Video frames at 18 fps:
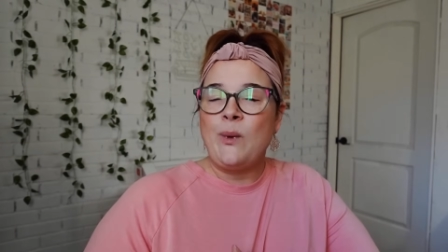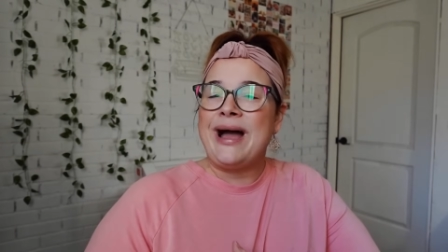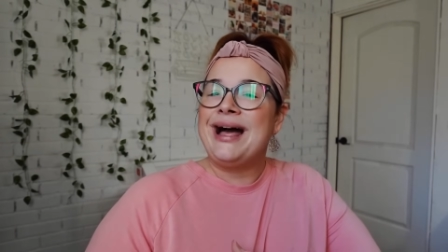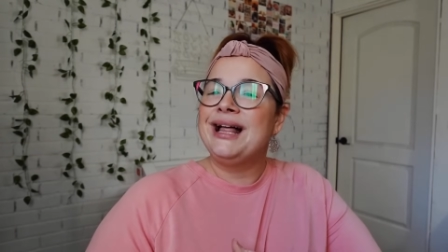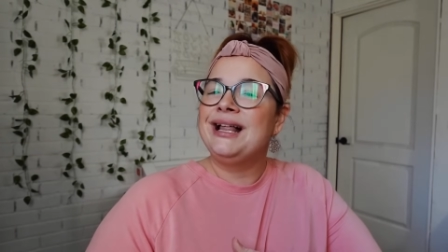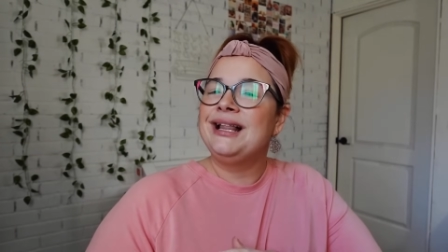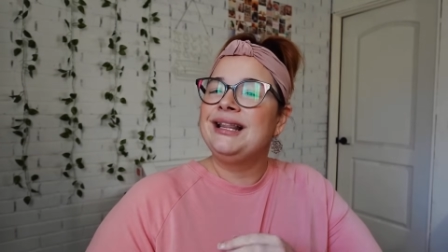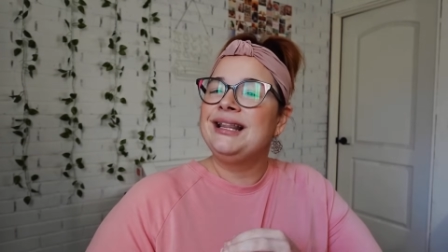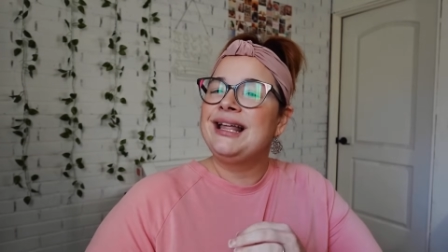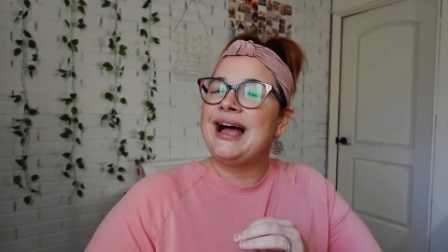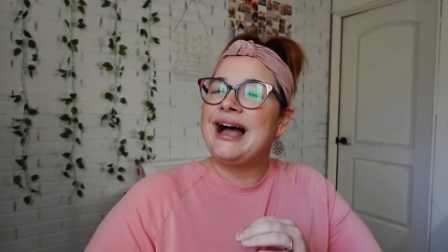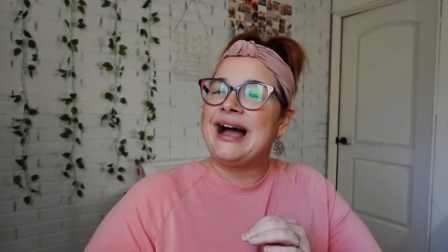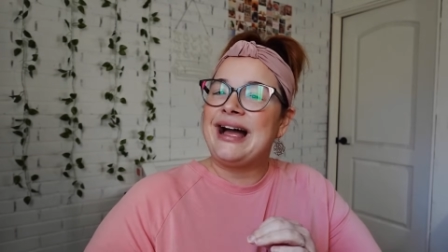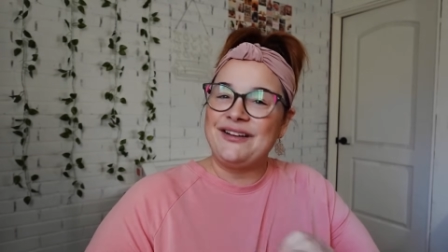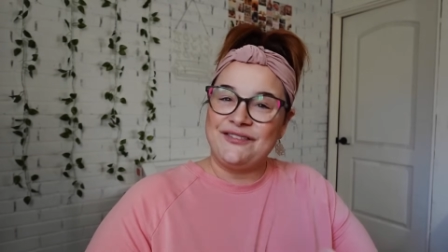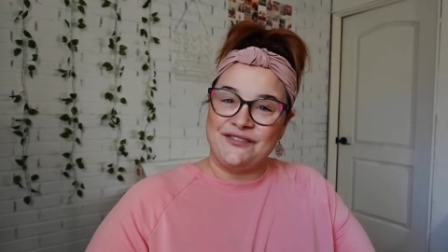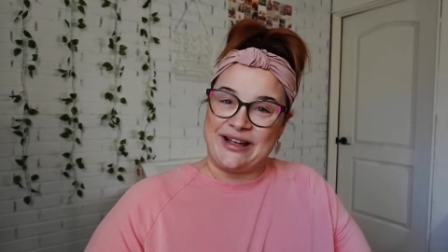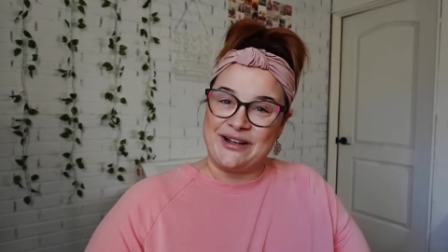Well,
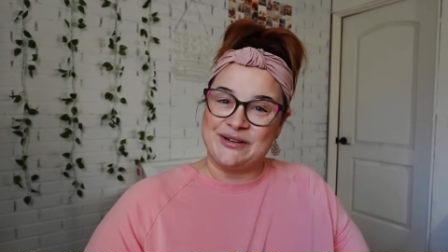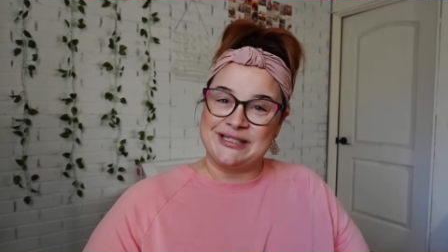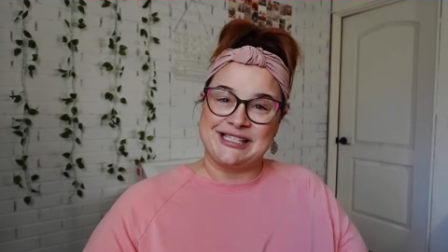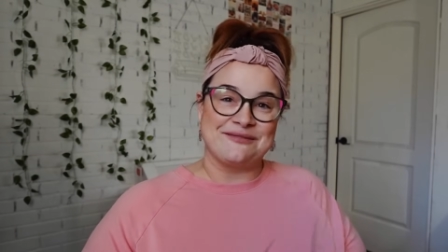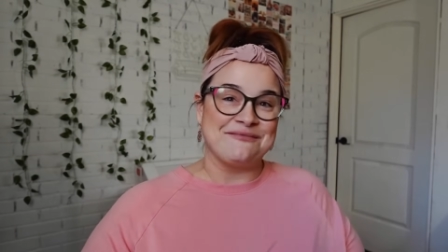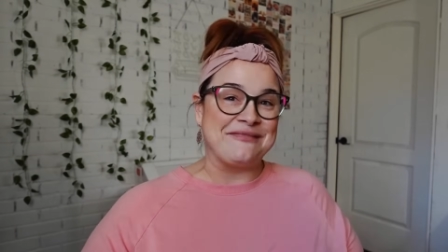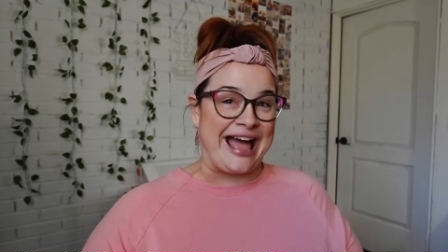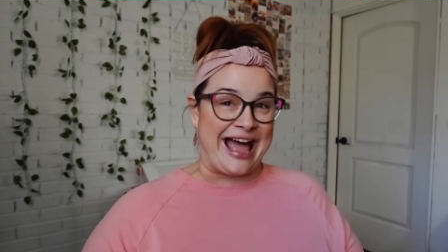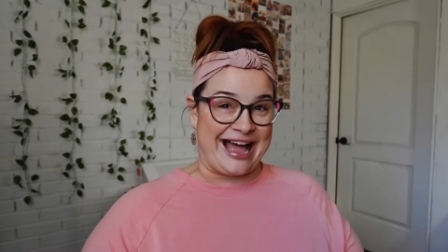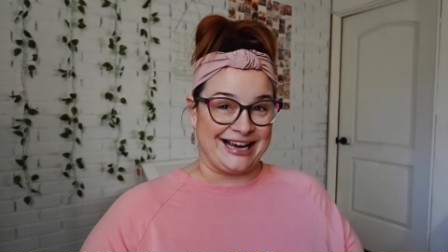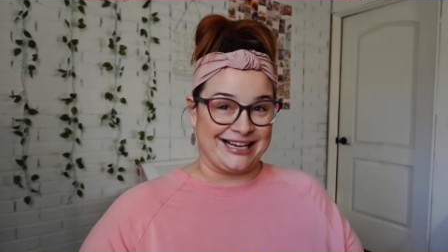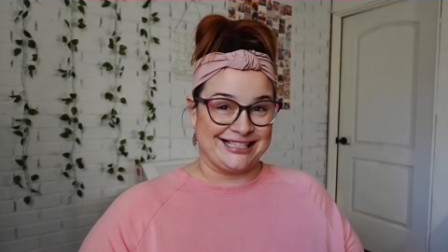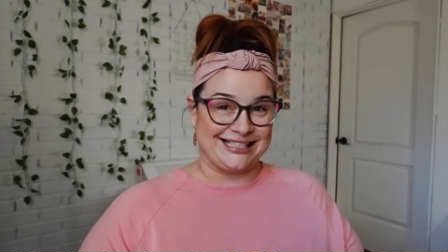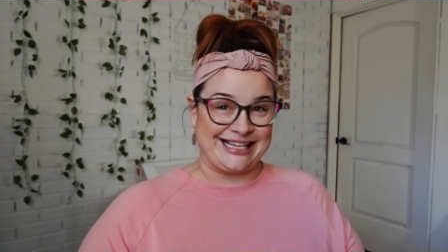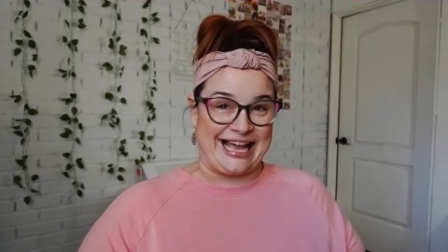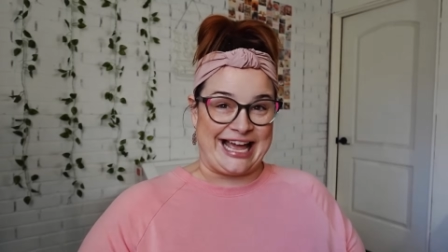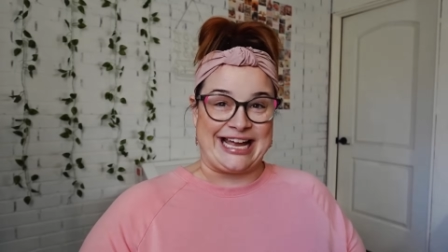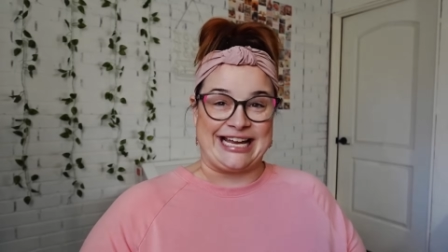I found some
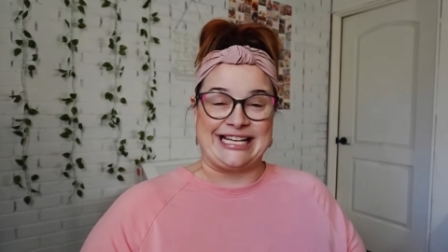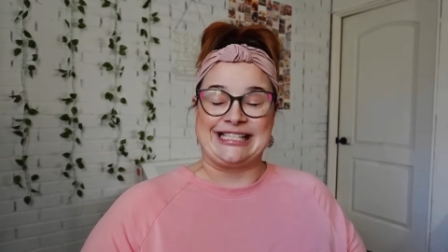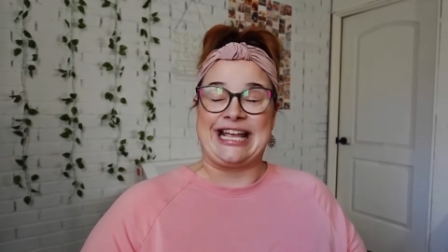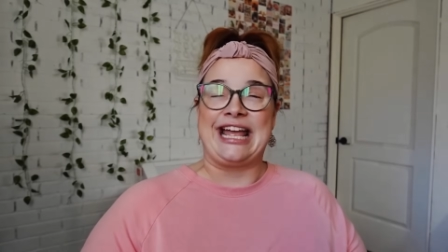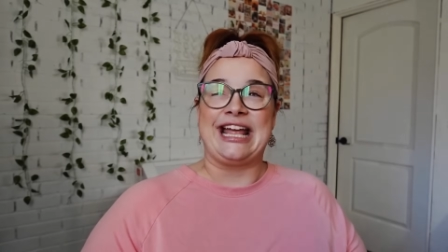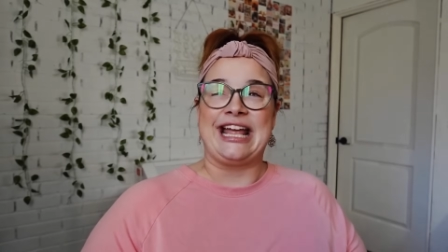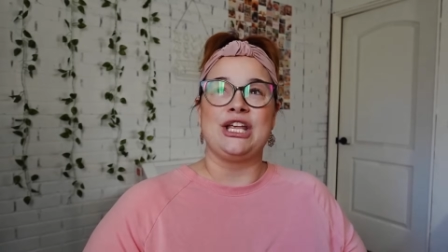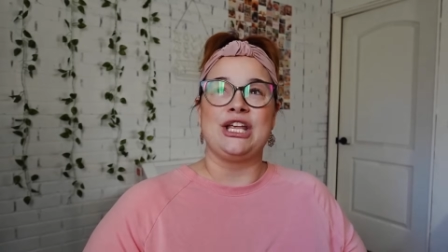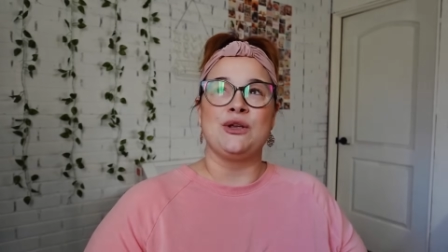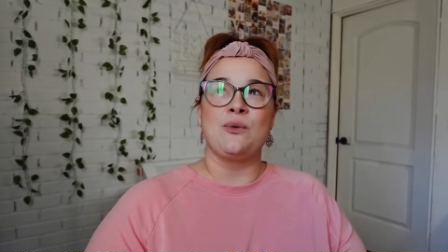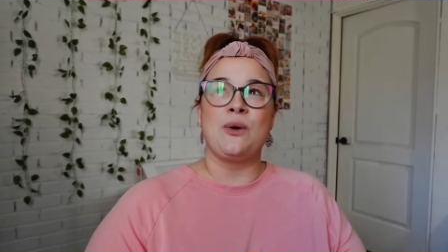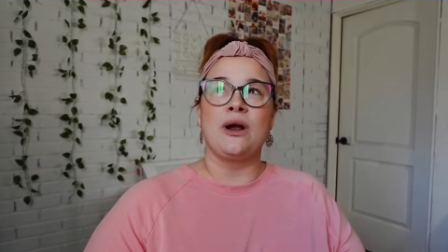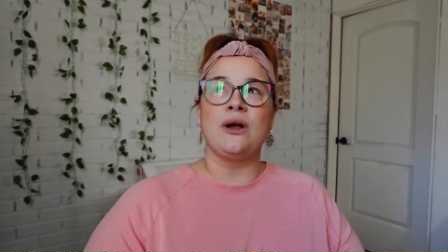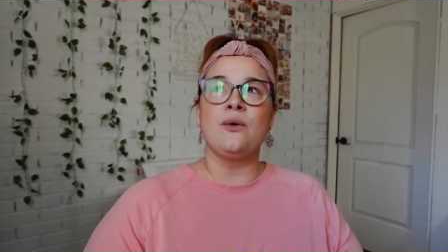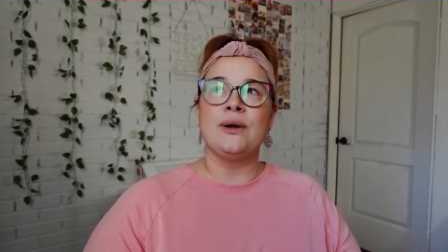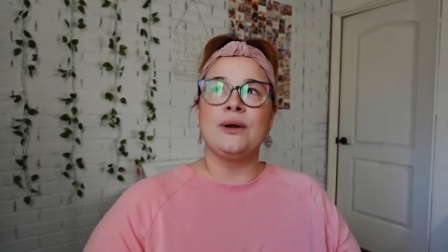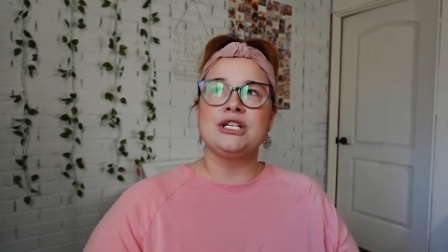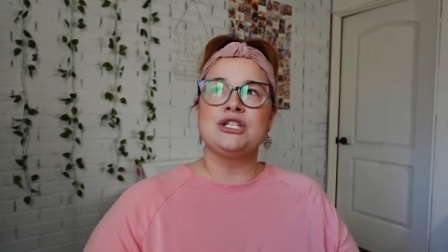hacks, guys, and you
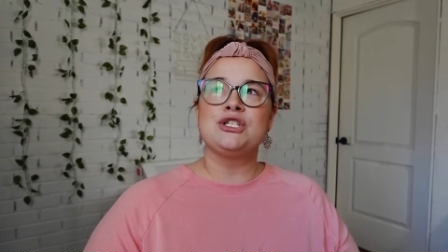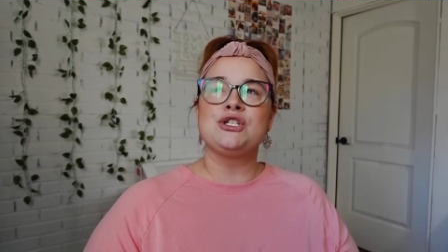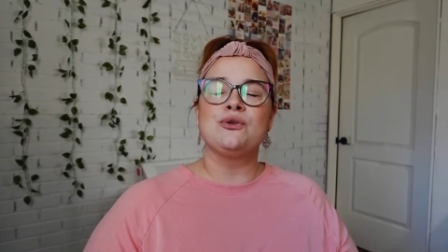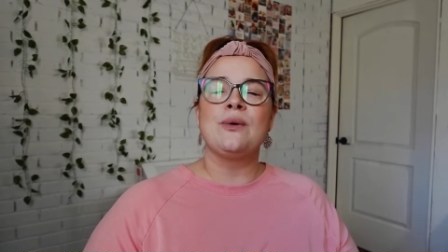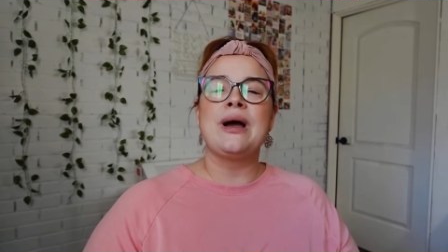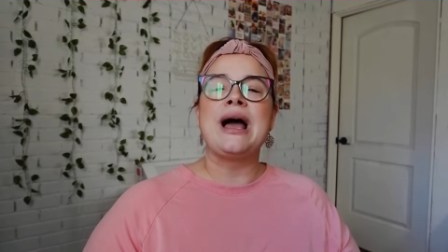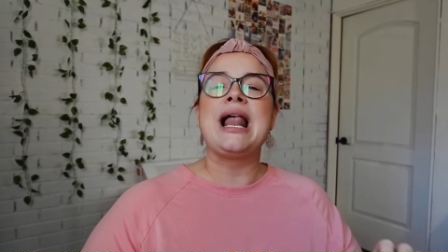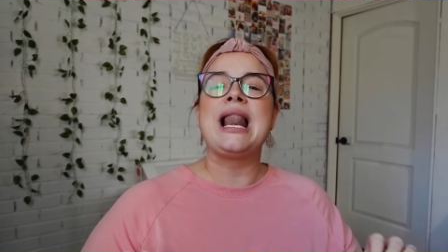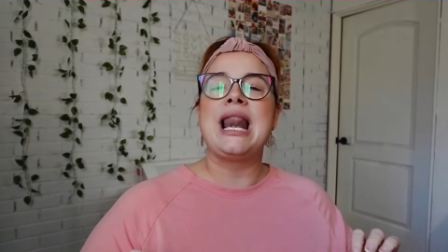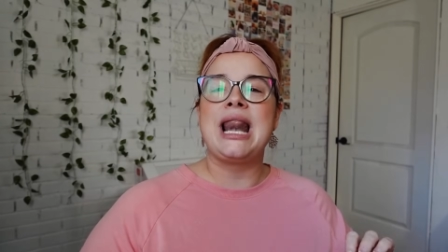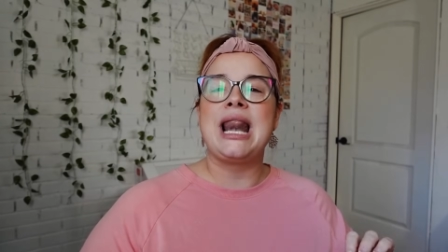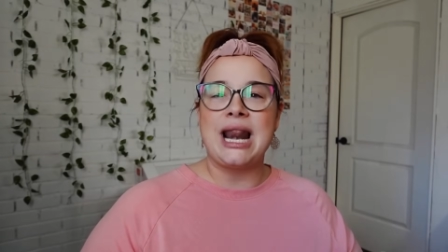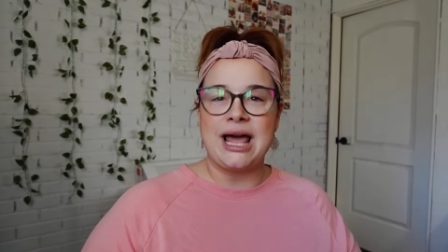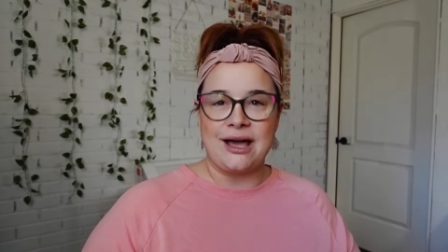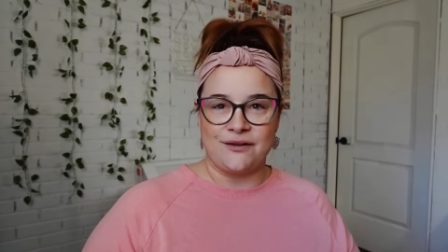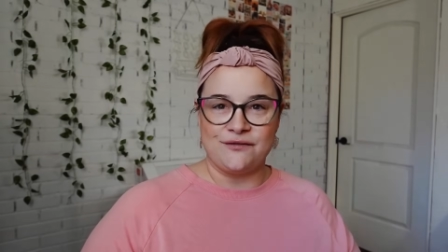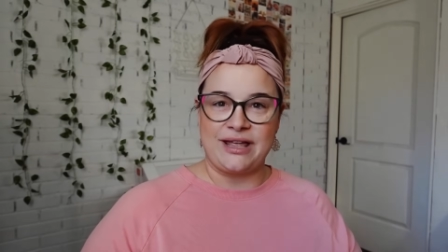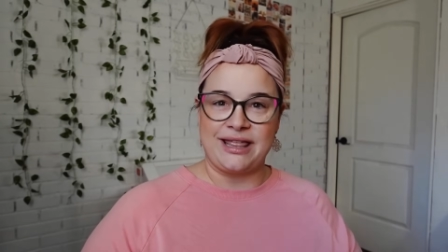are going to
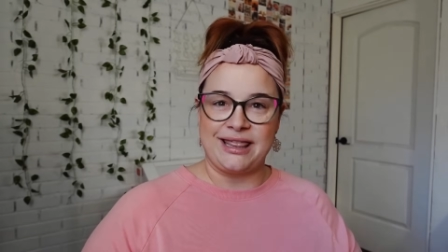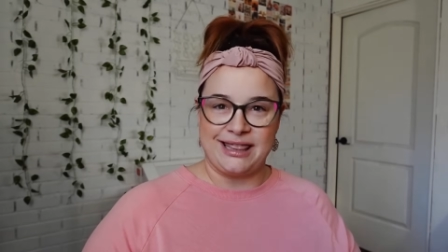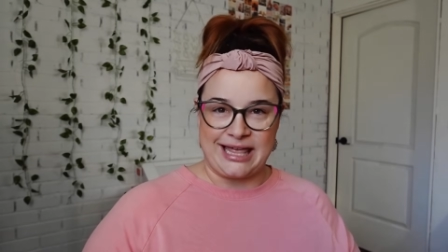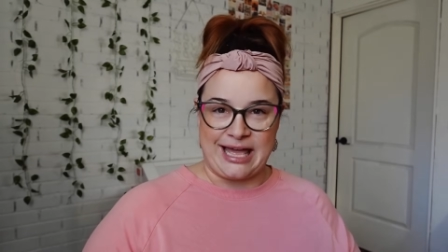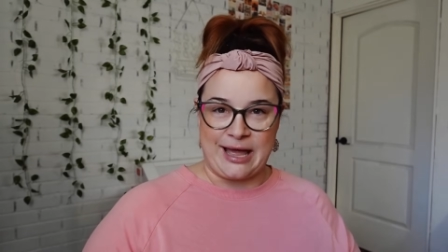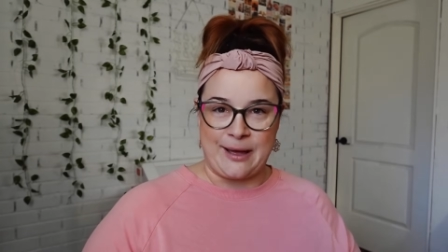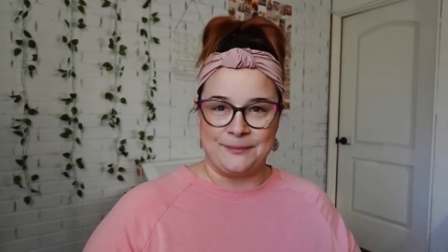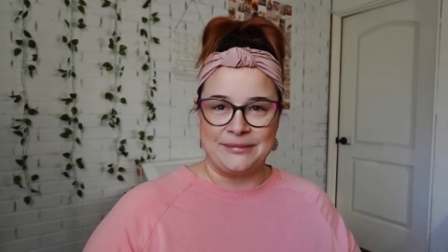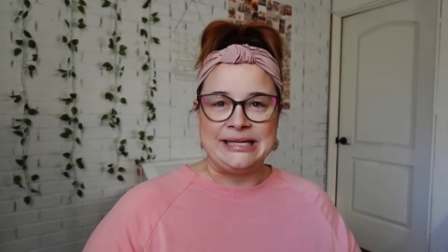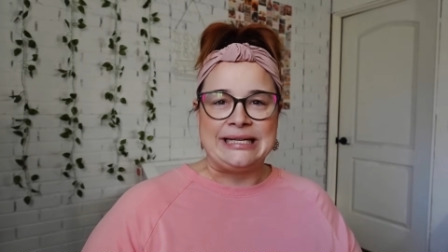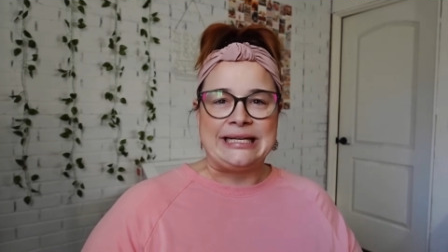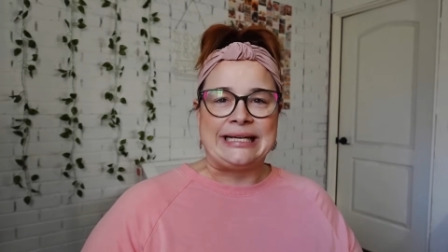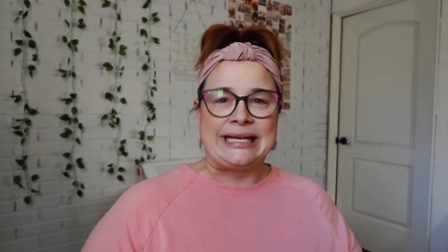love them.